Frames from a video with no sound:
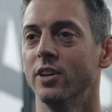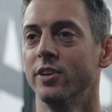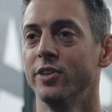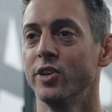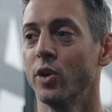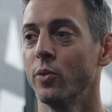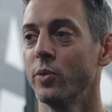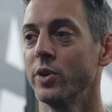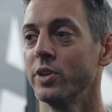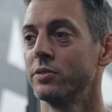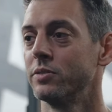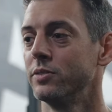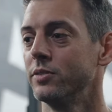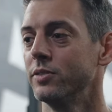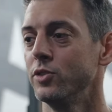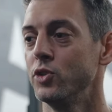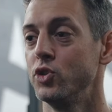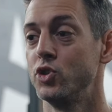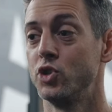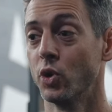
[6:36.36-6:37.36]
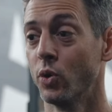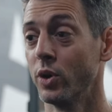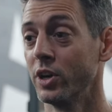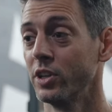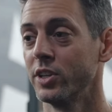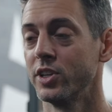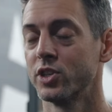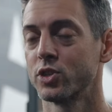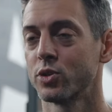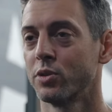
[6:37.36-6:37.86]
you know we
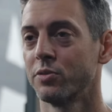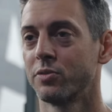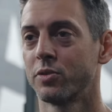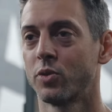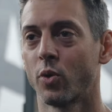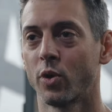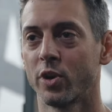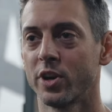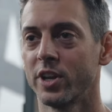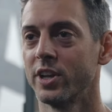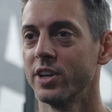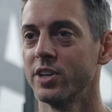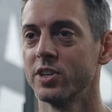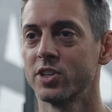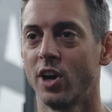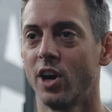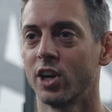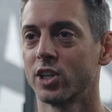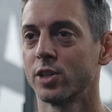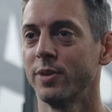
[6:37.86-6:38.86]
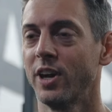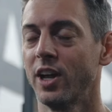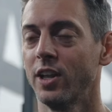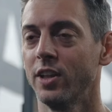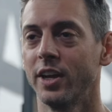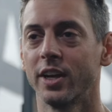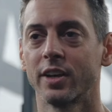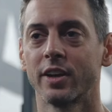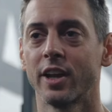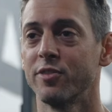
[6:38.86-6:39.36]
jointly sort of coordinated and talked about
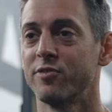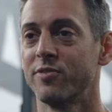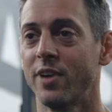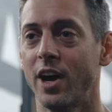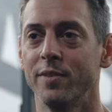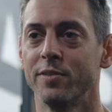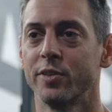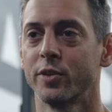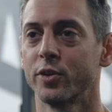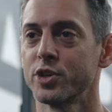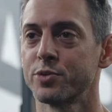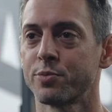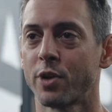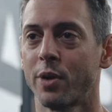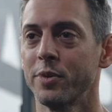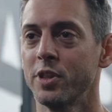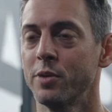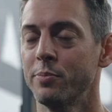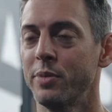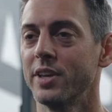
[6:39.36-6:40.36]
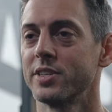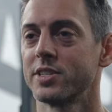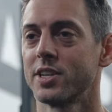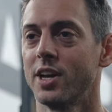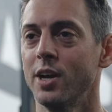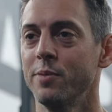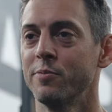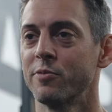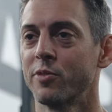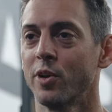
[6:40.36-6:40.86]
like hey 5.30 is probably the best
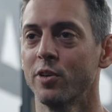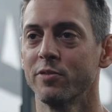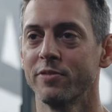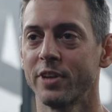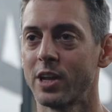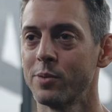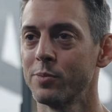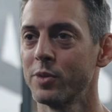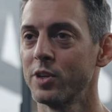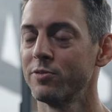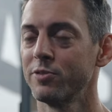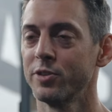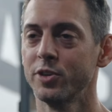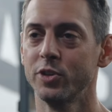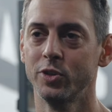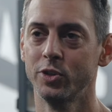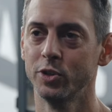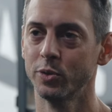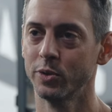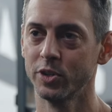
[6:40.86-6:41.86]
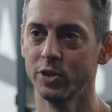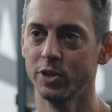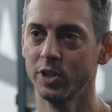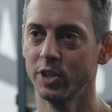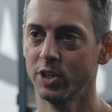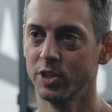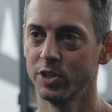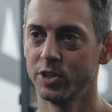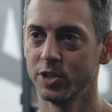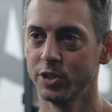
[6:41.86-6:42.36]
time for our family for you to do what you
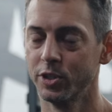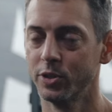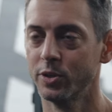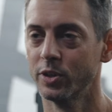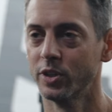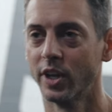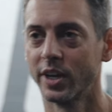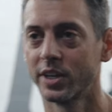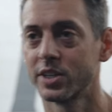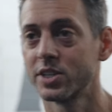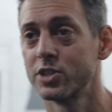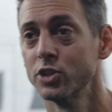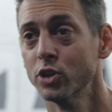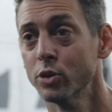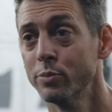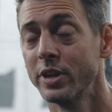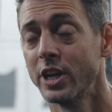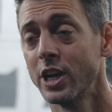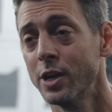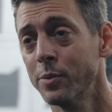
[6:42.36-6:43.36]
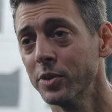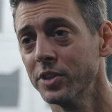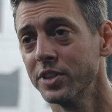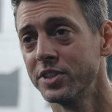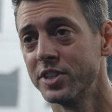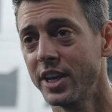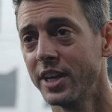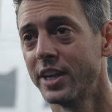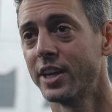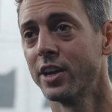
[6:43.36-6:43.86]
need to do and like still be able to
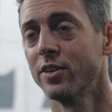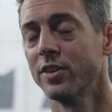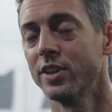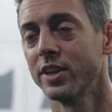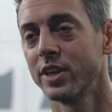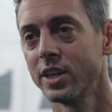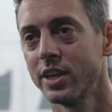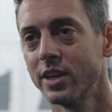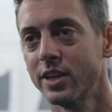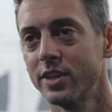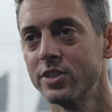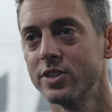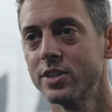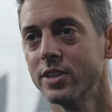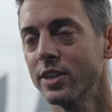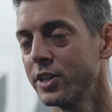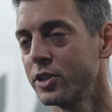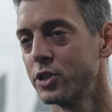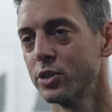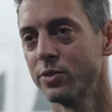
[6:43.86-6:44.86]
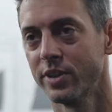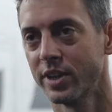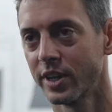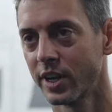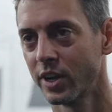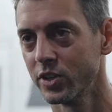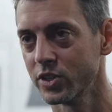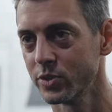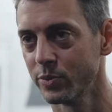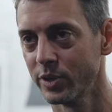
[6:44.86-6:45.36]
take care of the kids and like do
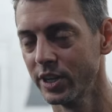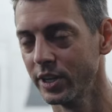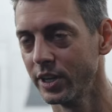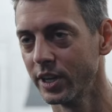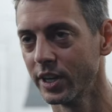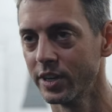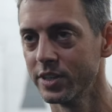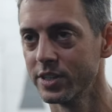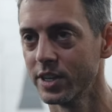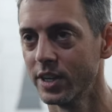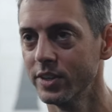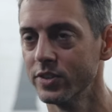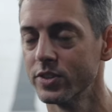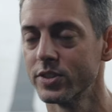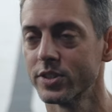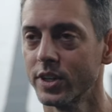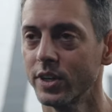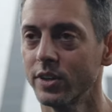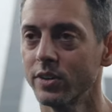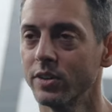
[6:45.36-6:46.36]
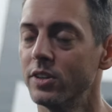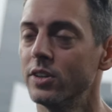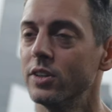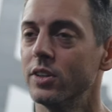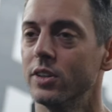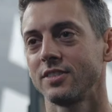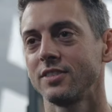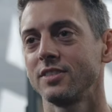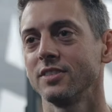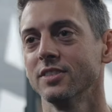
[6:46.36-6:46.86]
everything else we need to get done
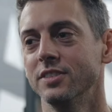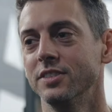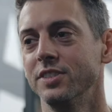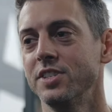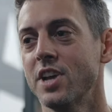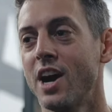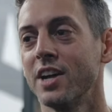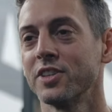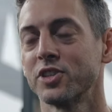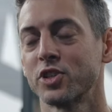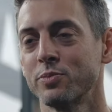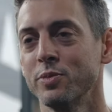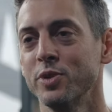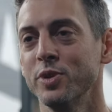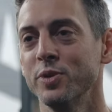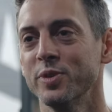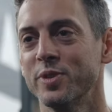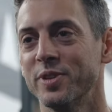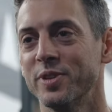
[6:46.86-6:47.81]
so not smooth